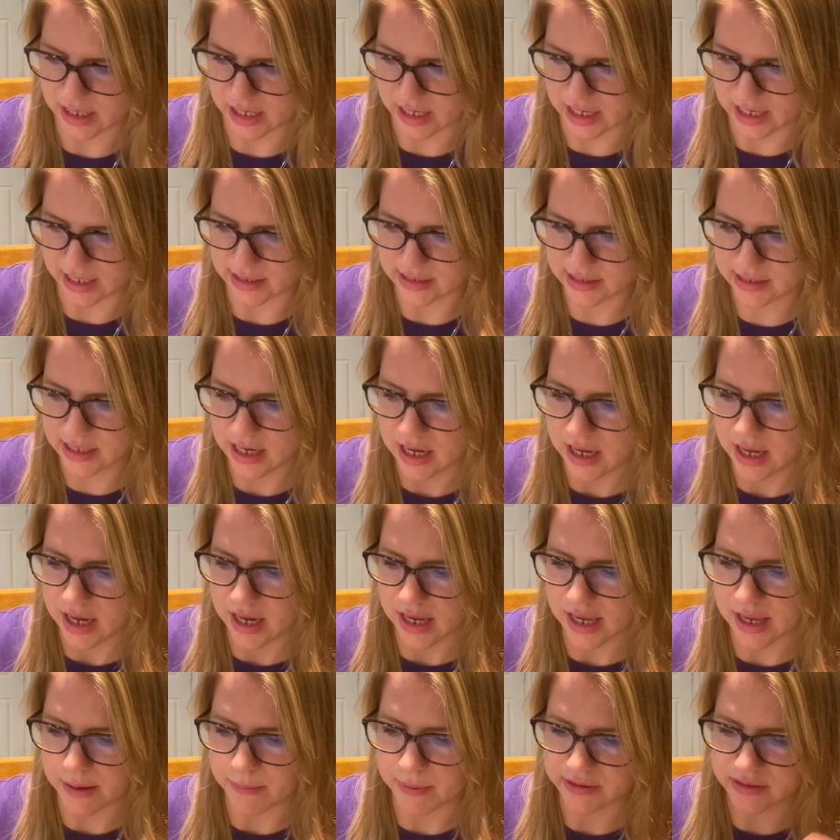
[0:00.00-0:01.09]
east.
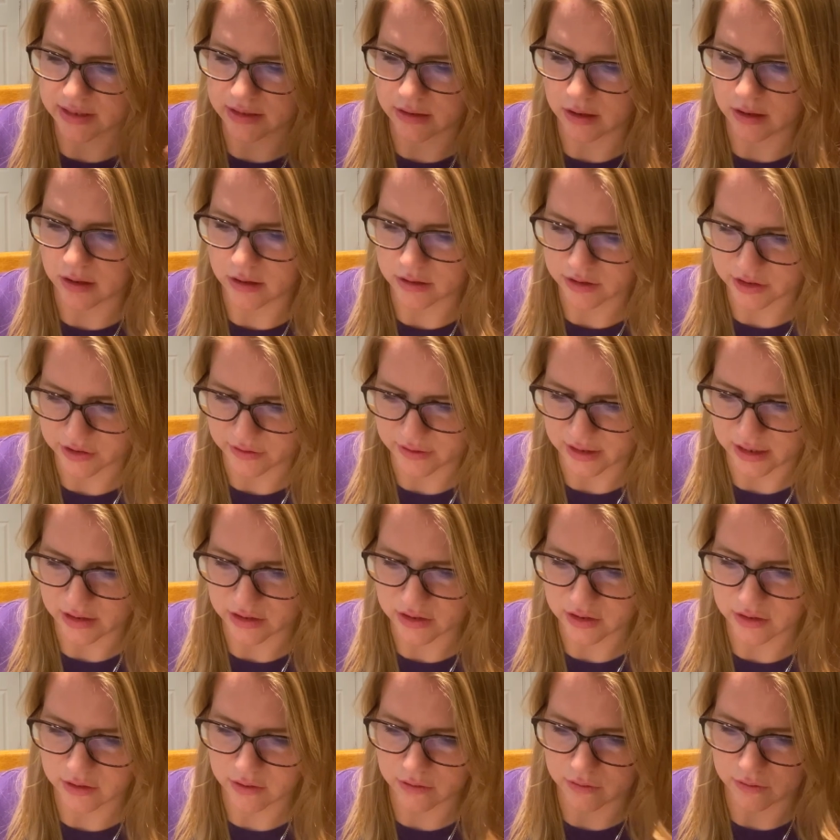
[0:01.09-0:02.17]
He built an altar there
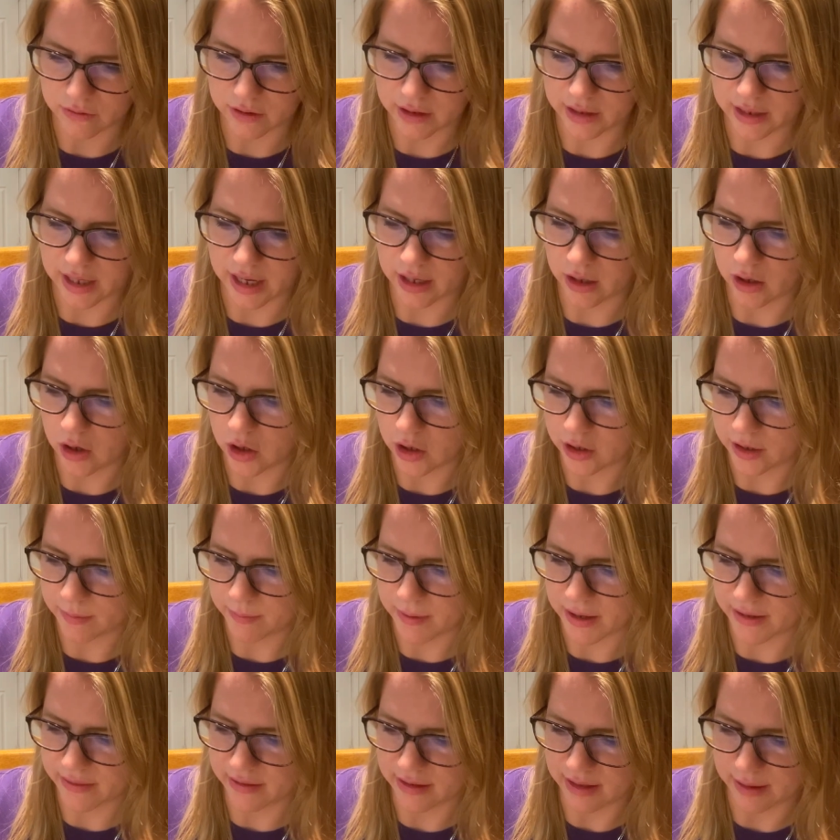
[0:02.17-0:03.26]
to the Lord and called
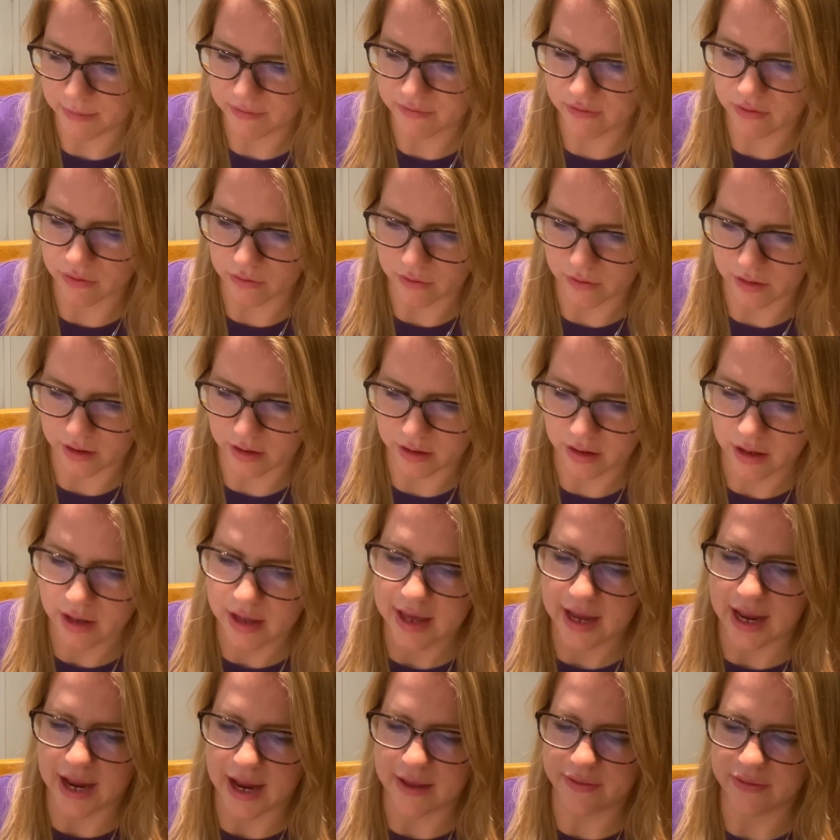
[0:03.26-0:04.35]
upon the name of the Lord,
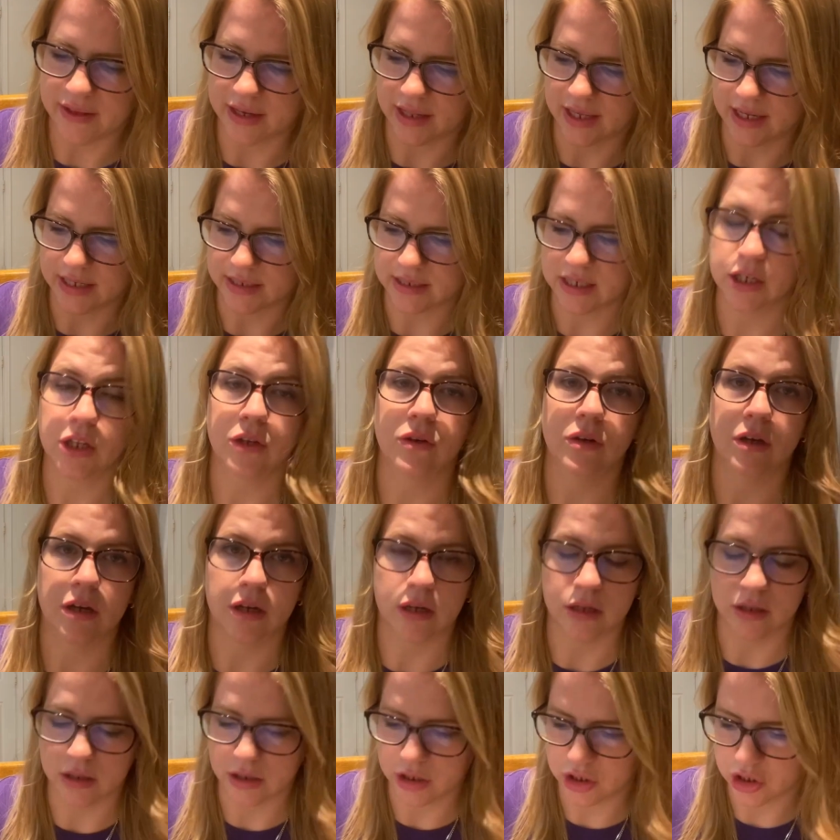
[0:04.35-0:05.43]
and then continued
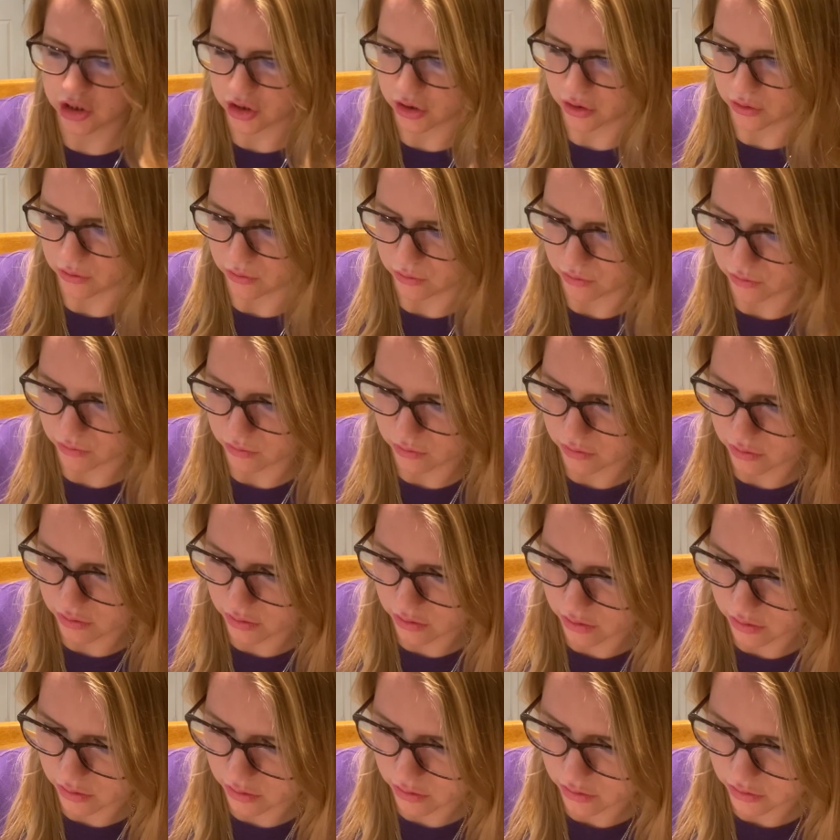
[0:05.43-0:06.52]
on
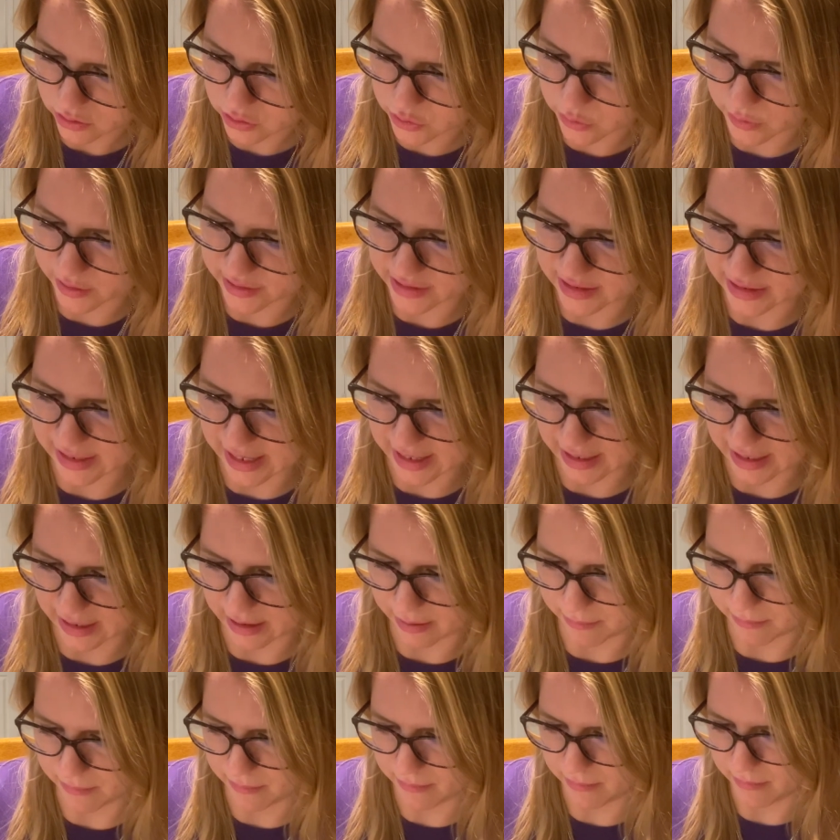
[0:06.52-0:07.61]
toward the
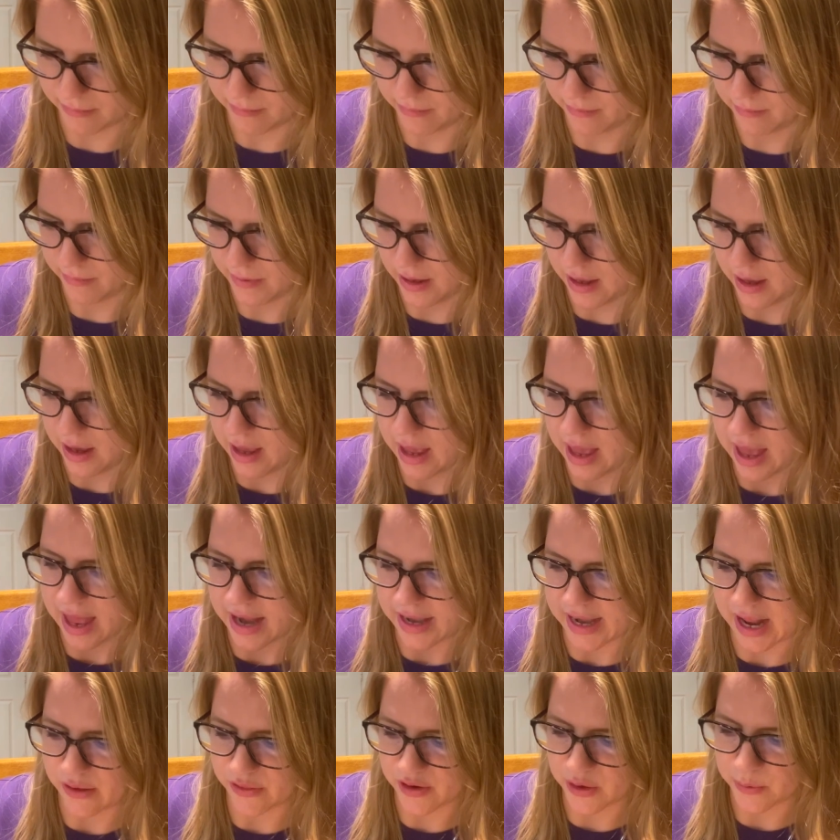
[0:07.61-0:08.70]
Negev.
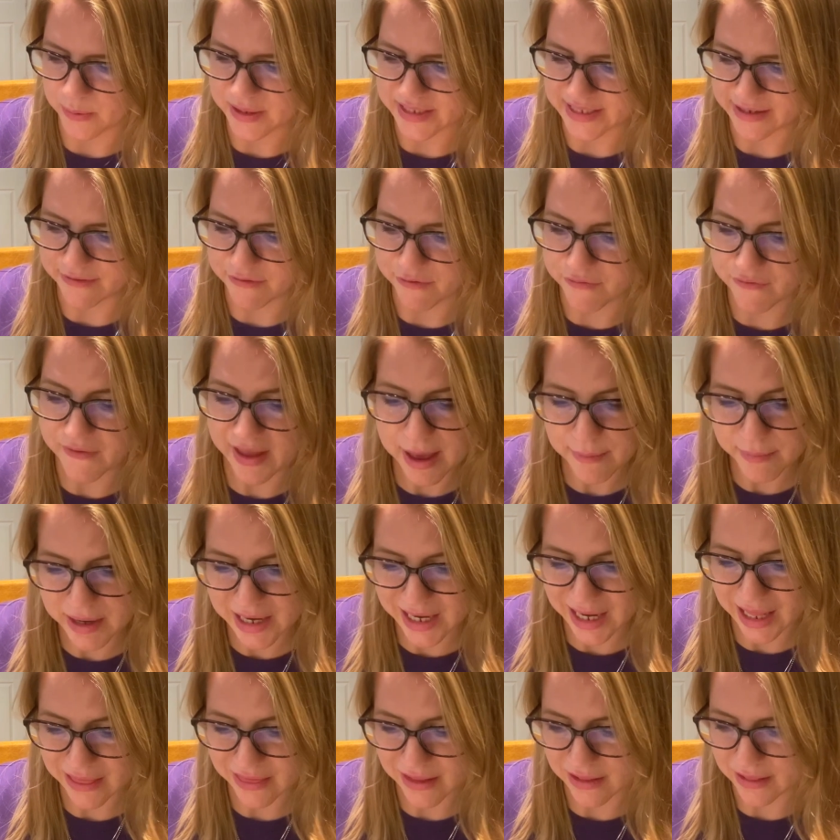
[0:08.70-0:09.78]
Now there was a famine
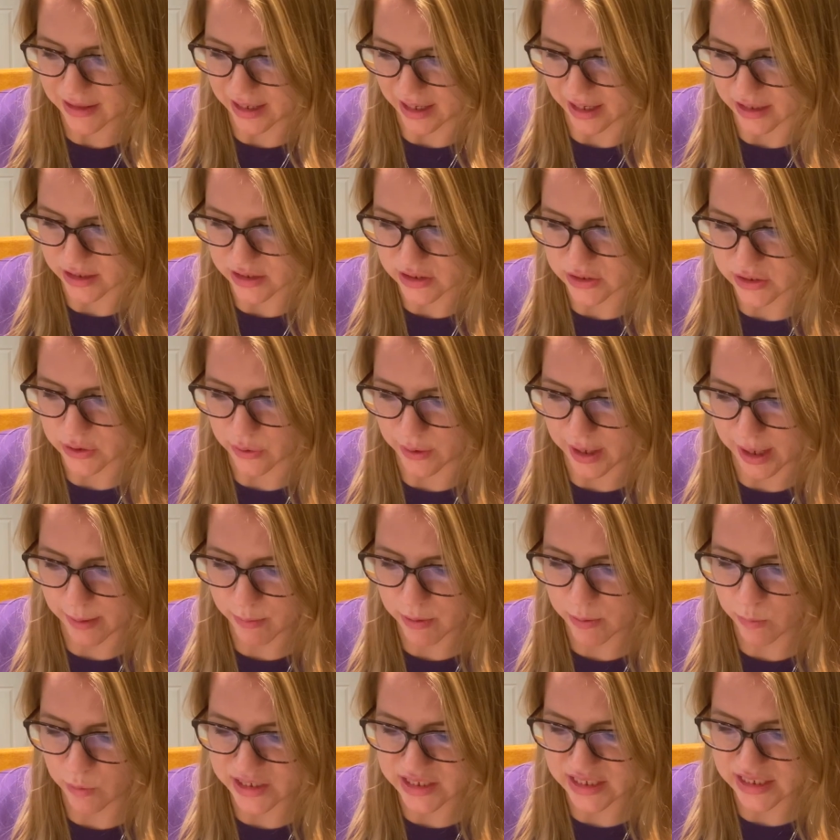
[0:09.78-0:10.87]
in the land, so
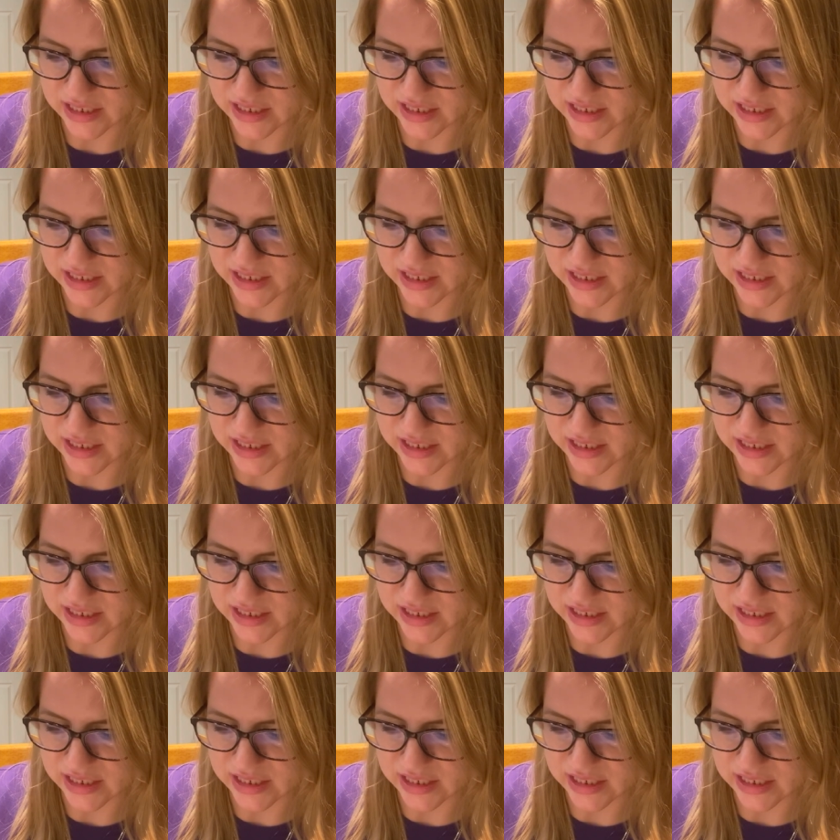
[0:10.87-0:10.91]
Abram went to